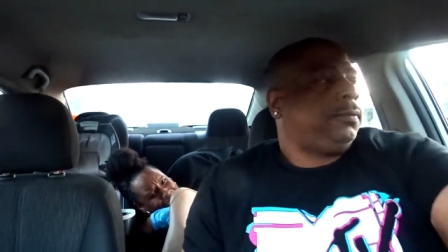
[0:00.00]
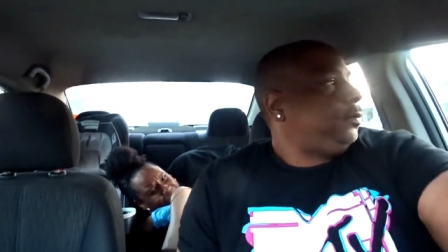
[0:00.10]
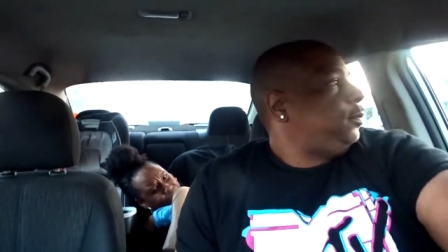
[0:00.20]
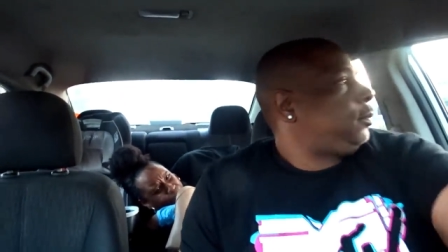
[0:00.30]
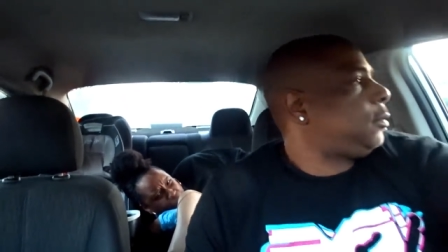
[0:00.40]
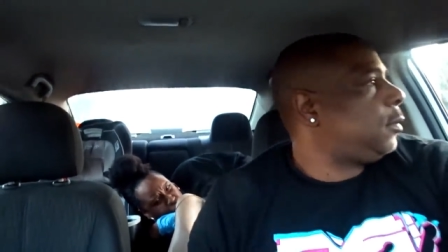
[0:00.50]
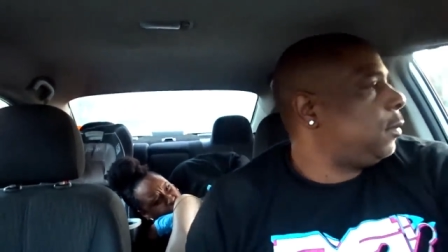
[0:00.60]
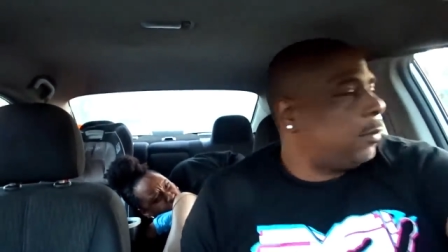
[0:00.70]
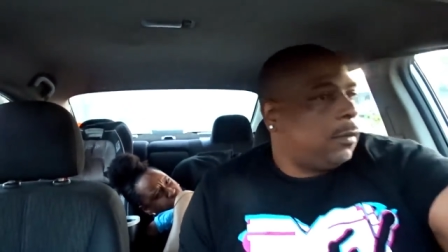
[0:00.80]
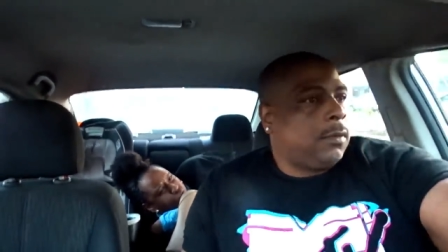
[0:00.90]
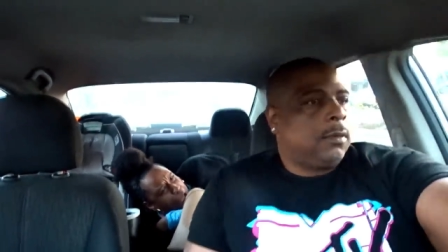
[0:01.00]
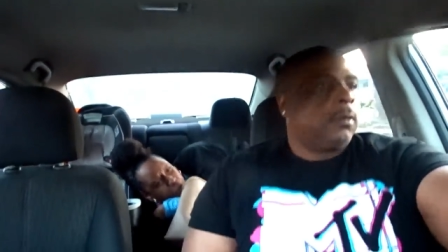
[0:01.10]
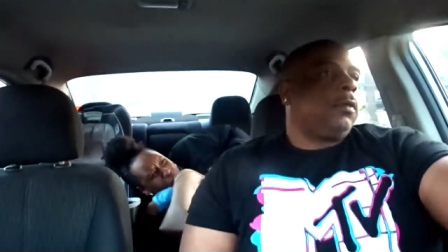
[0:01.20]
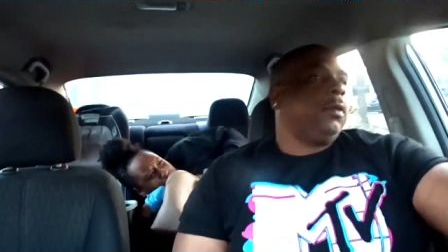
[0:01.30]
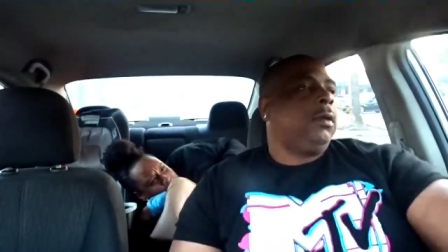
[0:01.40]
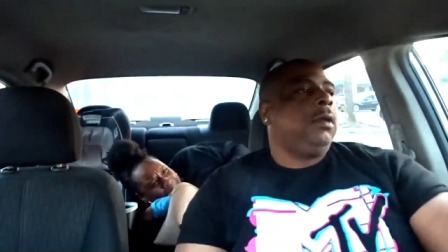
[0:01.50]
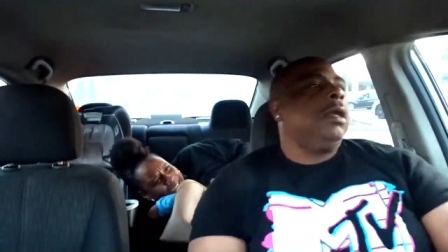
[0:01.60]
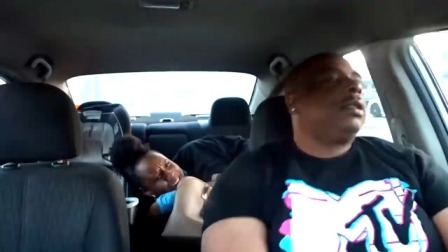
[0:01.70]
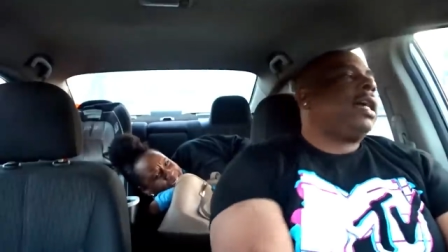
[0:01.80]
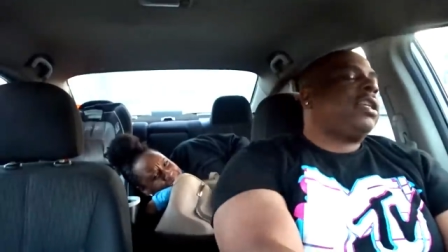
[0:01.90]
That's the first rule. Don't look
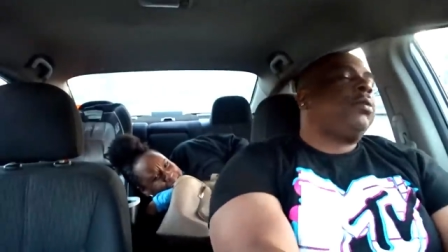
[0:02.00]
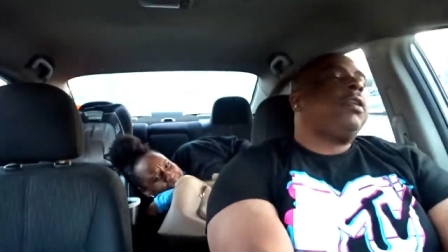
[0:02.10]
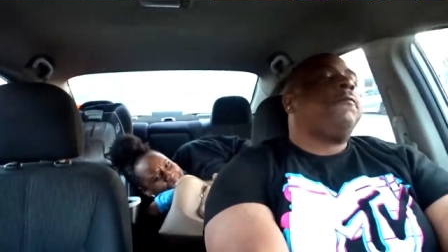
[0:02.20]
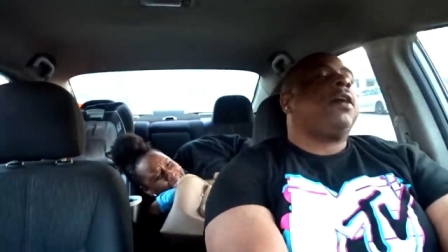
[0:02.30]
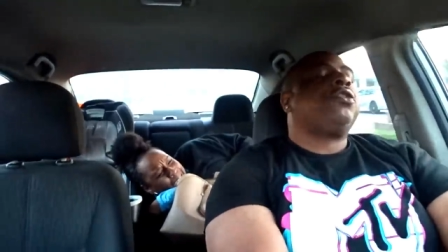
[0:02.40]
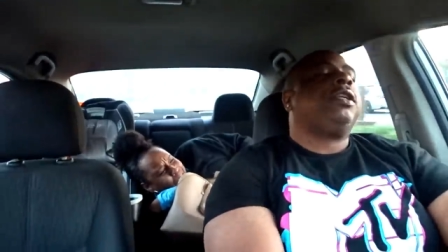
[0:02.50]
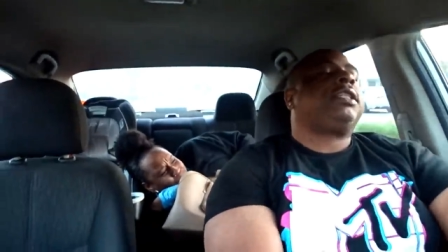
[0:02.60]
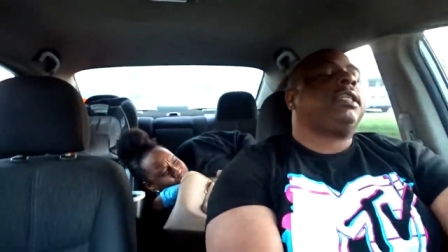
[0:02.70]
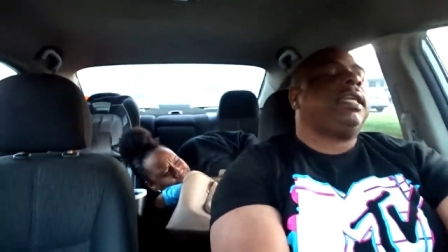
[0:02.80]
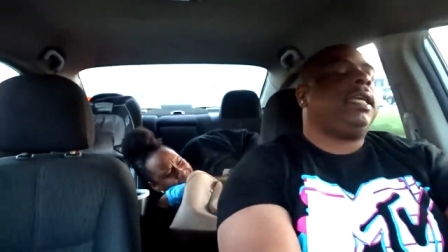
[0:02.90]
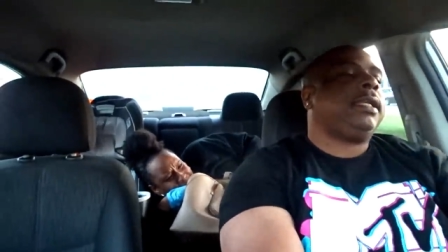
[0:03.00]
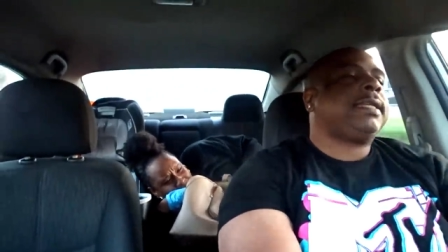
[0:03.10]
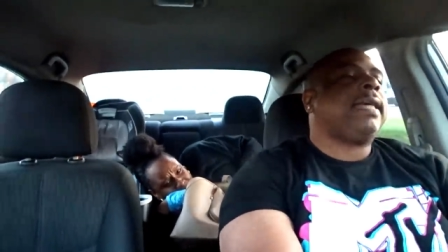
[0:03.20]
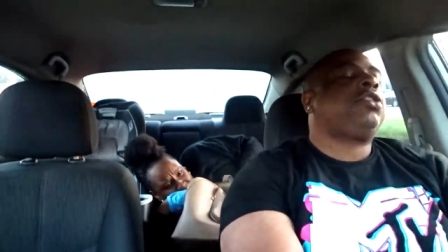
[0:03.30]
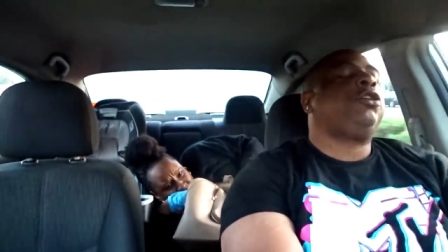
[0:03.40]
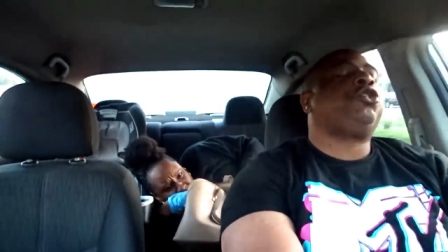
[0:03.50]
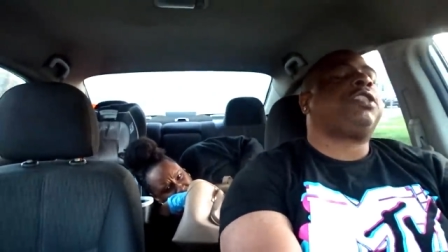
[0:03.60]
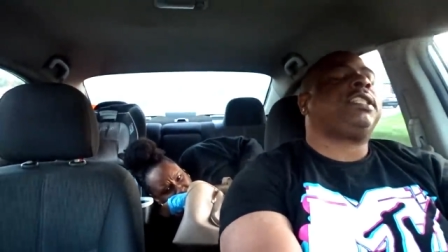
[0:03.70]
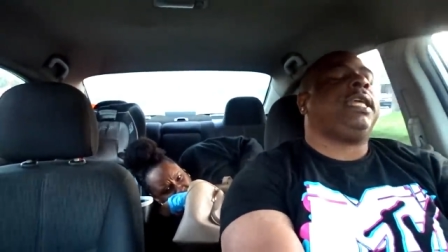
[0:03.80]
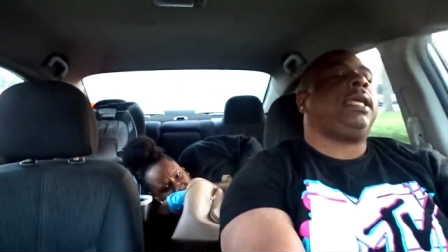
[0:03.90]
back. Tasha, what the fuck you just did? Tasha, what you
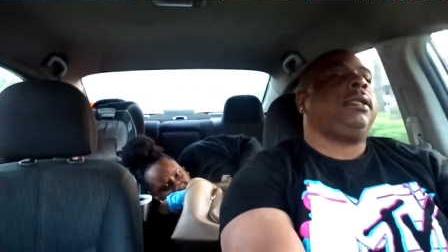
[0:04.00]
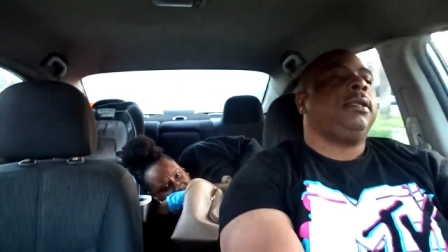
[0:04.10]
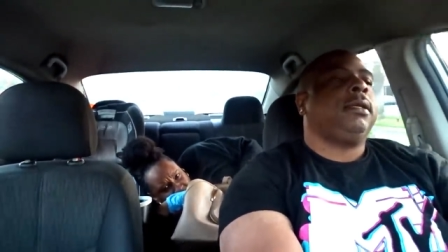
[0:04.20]
just did?